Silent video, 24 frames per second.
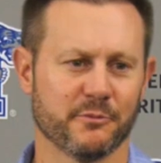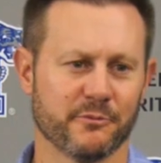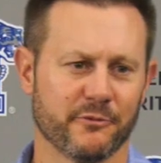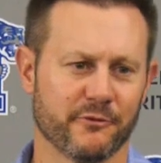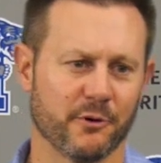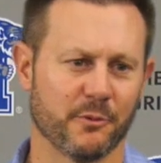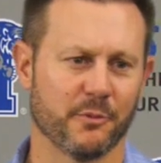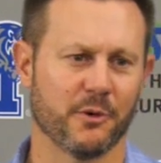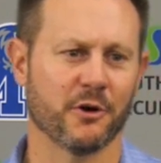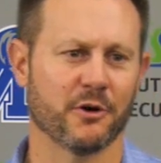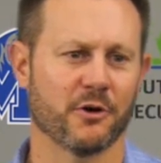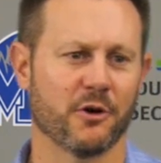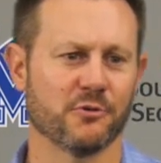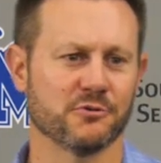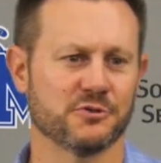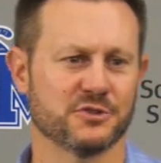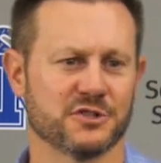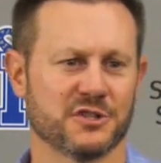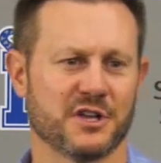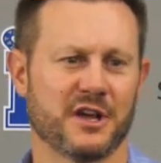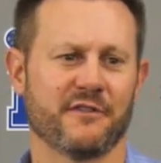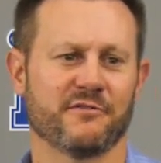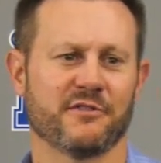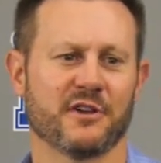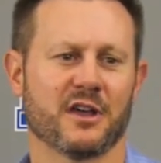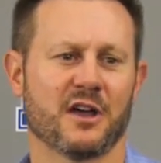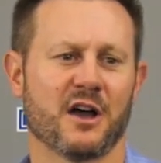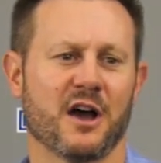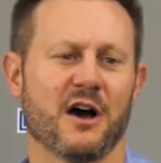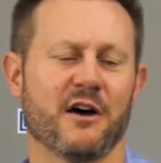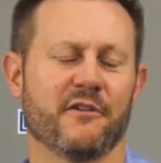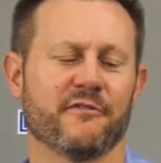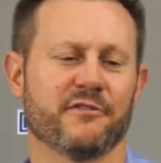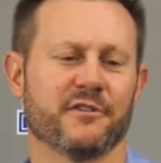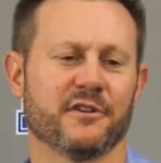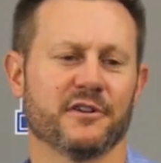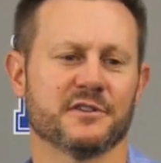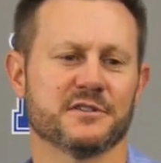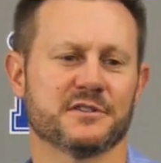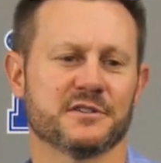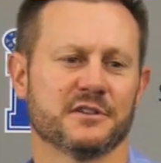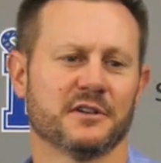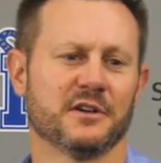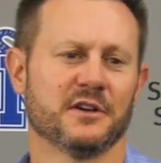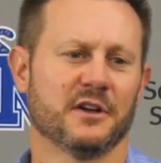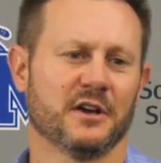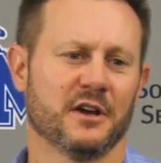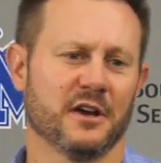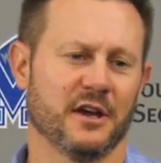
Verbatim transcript: football coaches that have the confidence